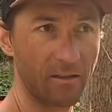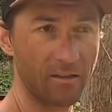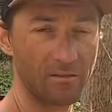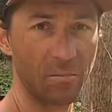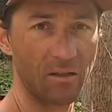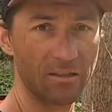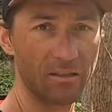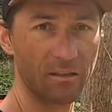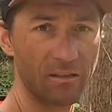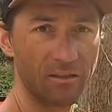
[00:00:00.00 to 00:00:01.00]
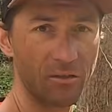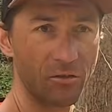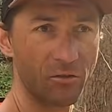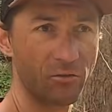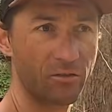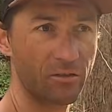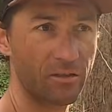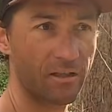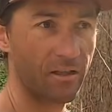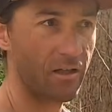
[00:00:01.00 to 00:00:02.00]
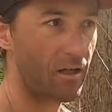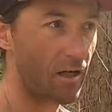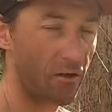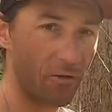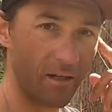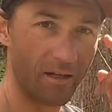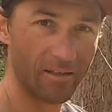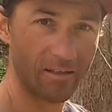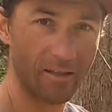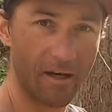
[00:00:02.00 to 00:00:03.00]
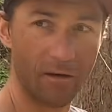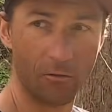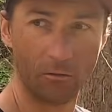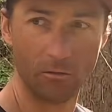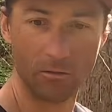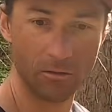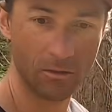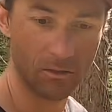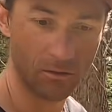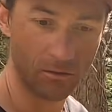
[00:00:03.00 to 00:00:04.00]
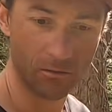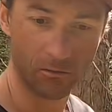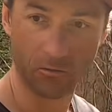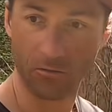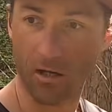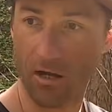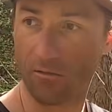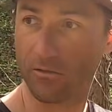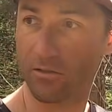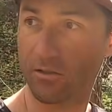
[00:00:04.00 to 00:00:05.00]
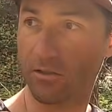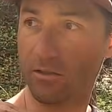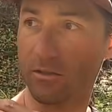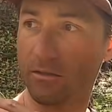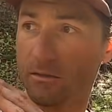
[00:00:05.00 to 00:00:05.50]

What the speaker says: that is basically the good news. I realized it now, not after